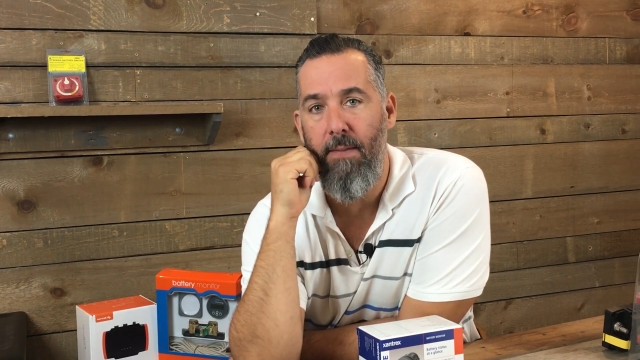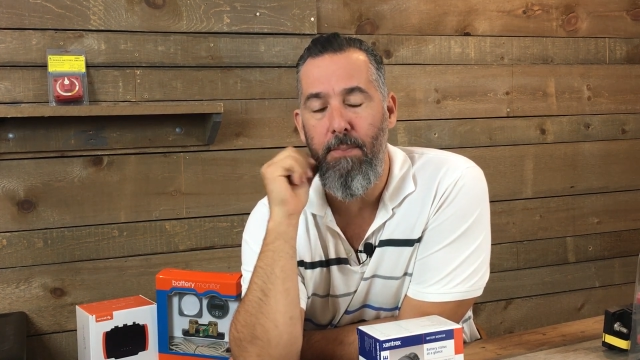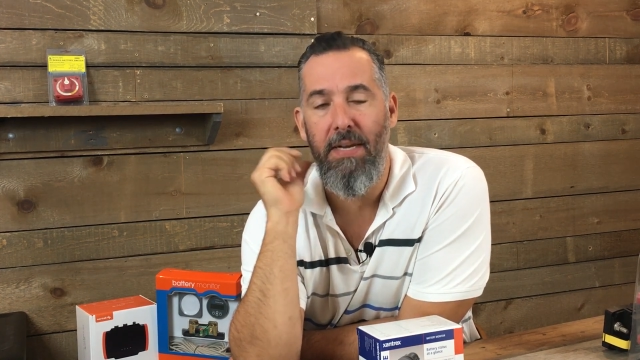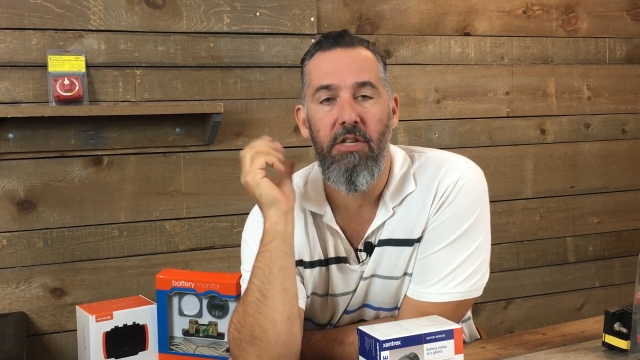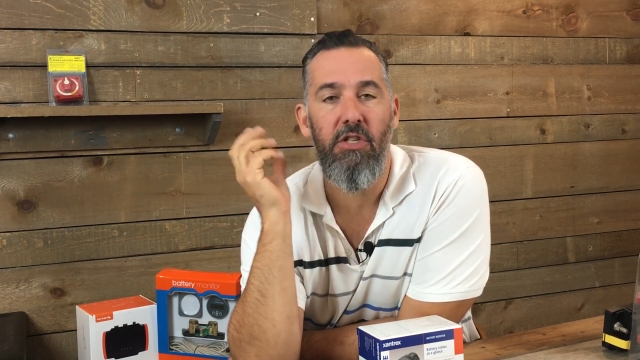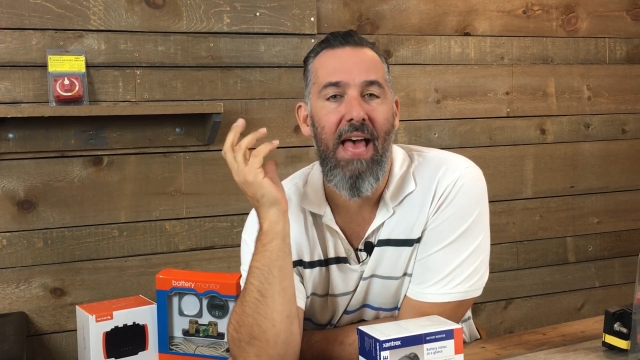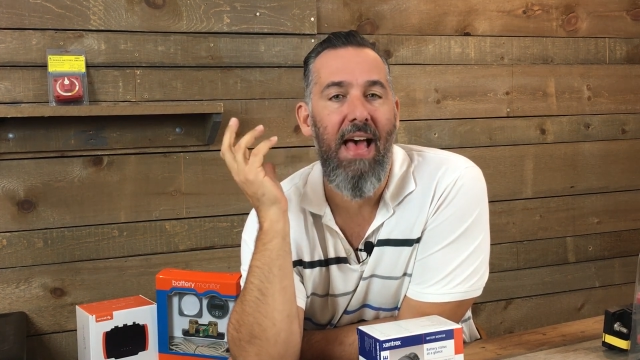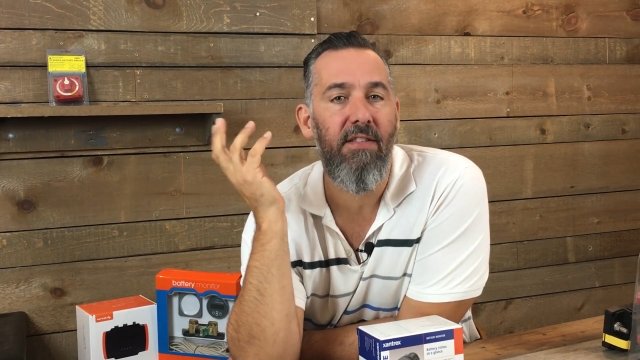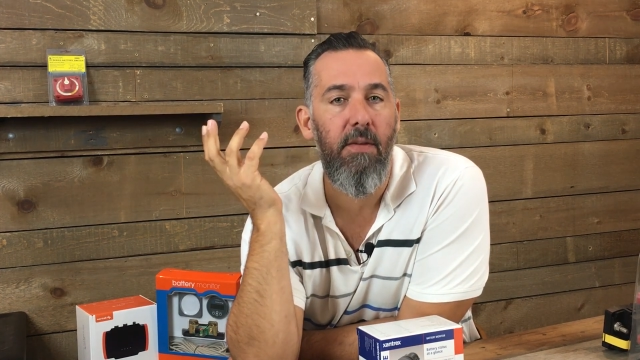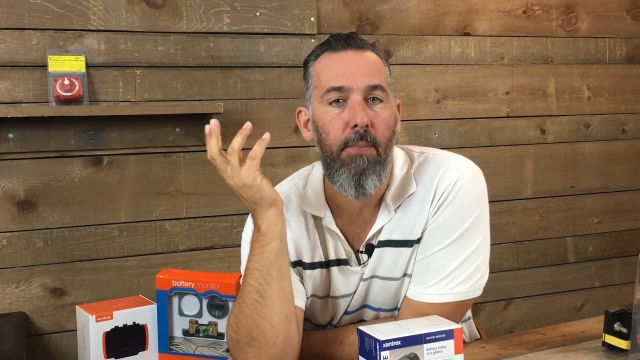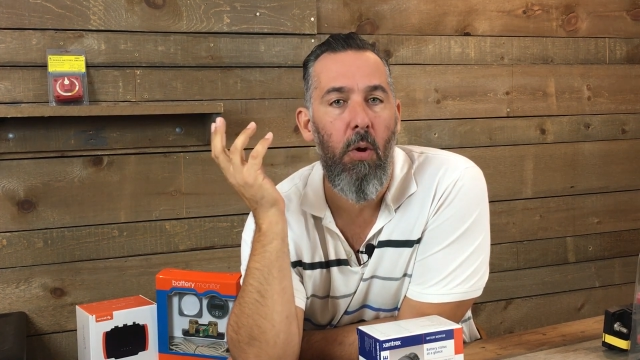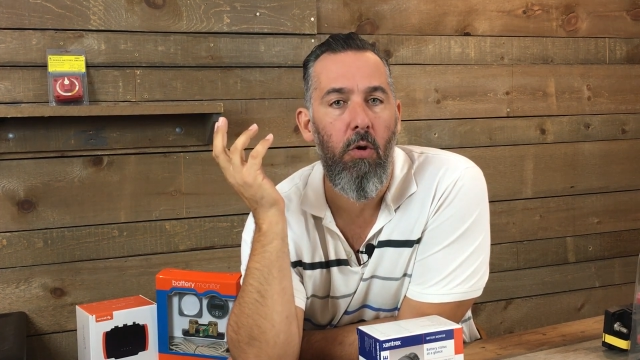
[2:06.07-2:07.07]
because as
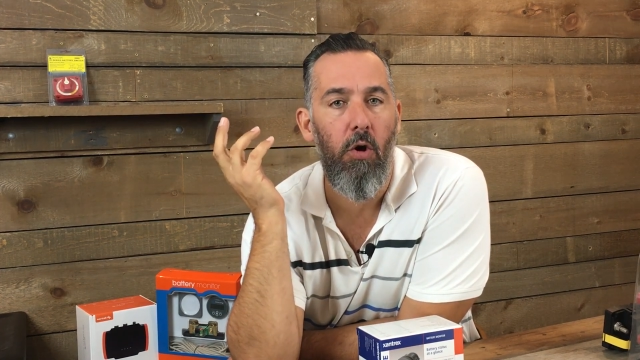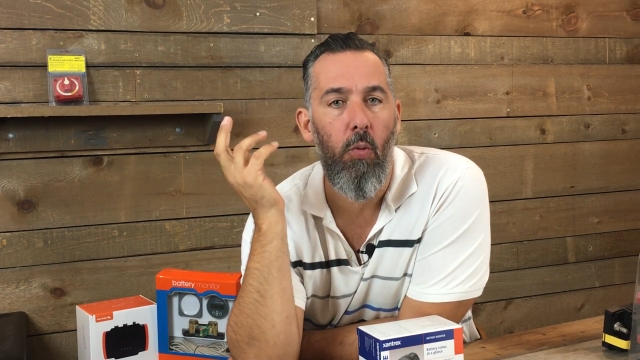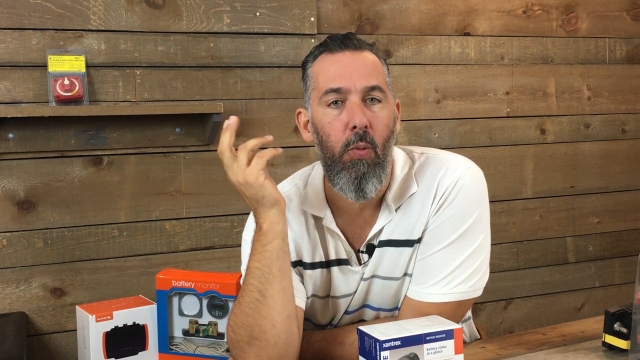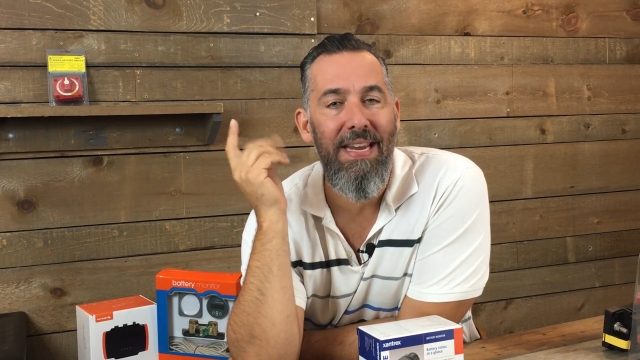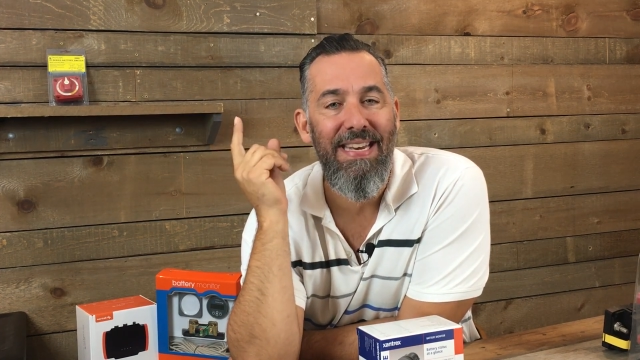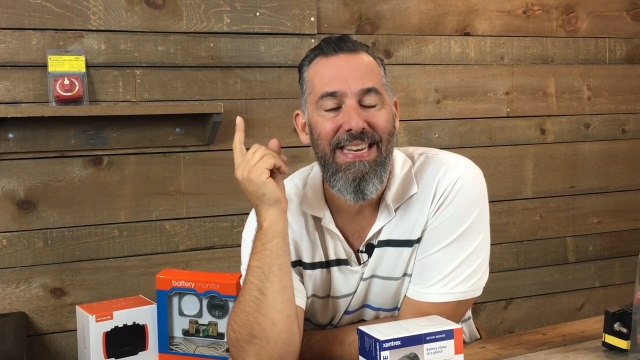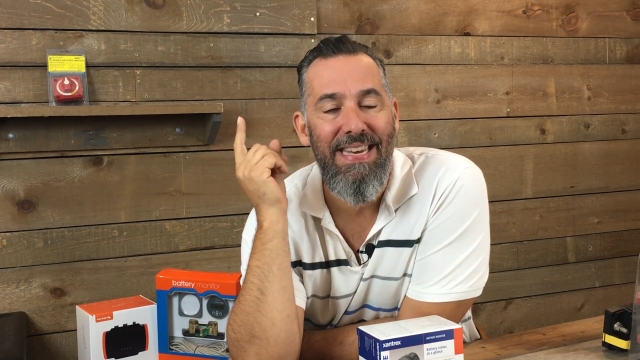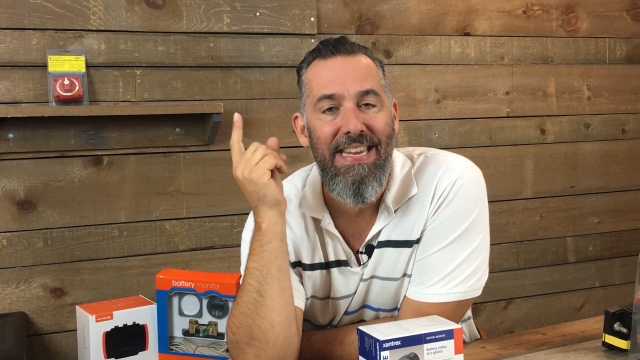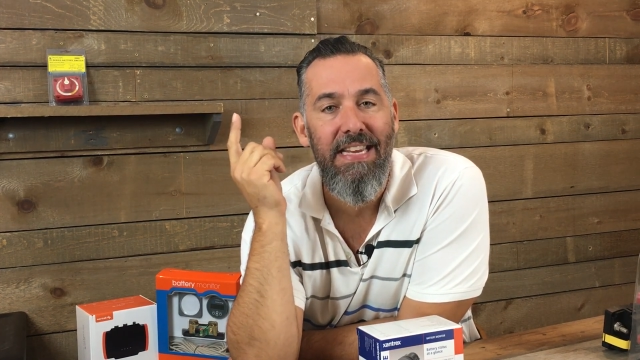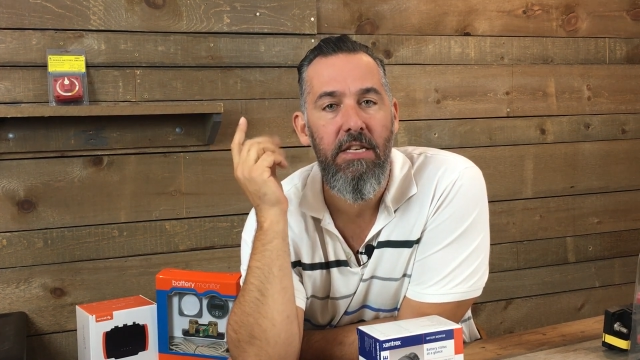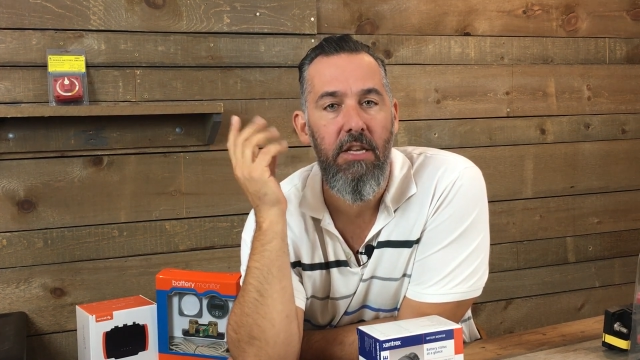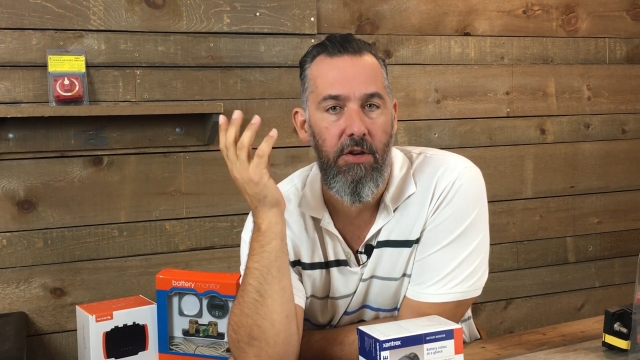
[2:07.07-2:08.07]
a boater, we
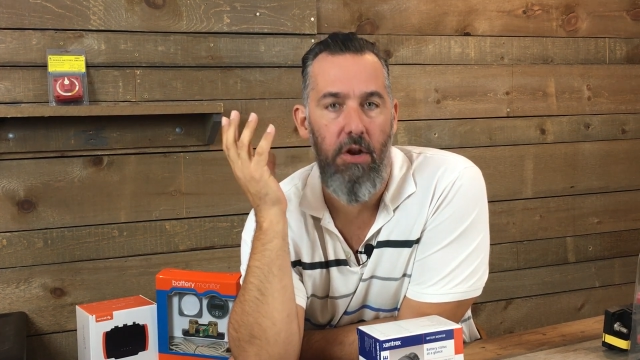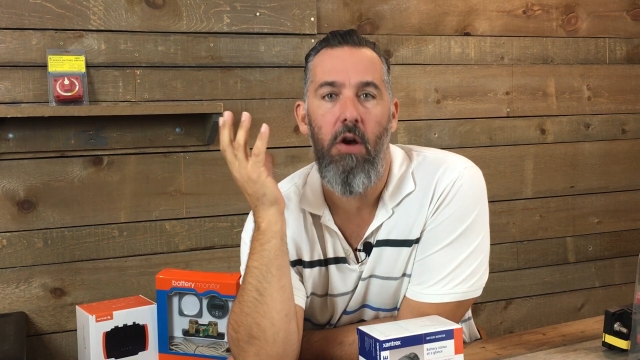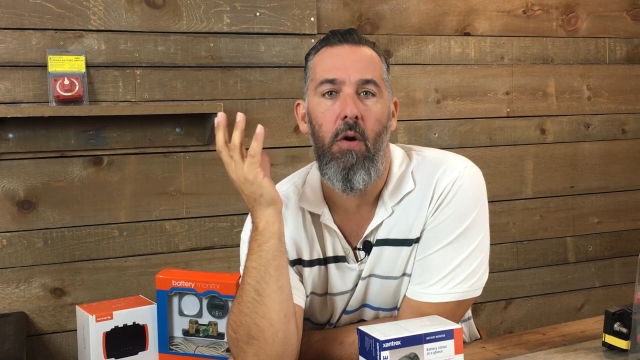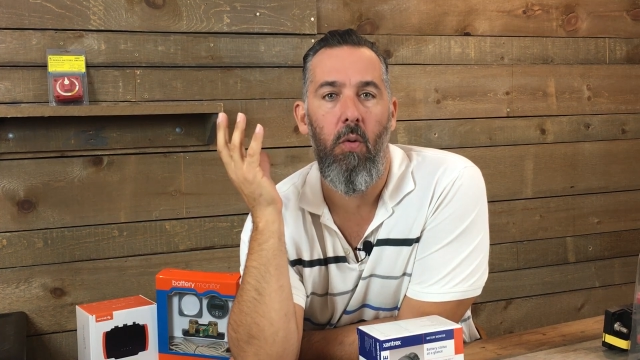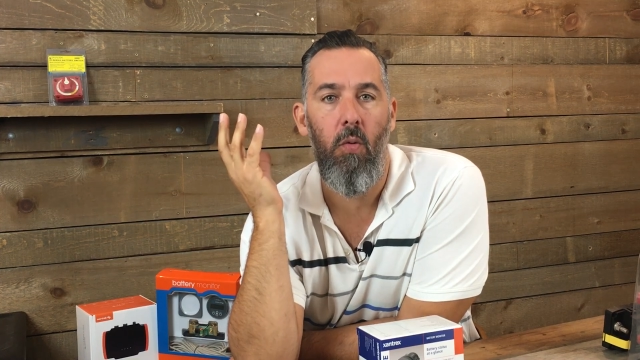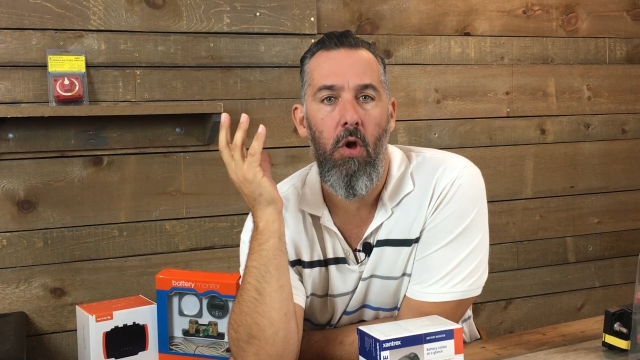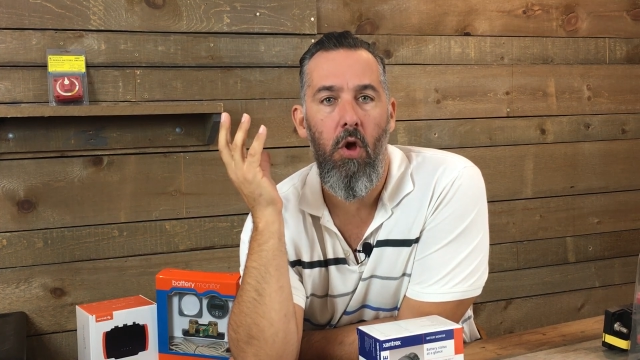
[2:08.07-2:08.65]
need to know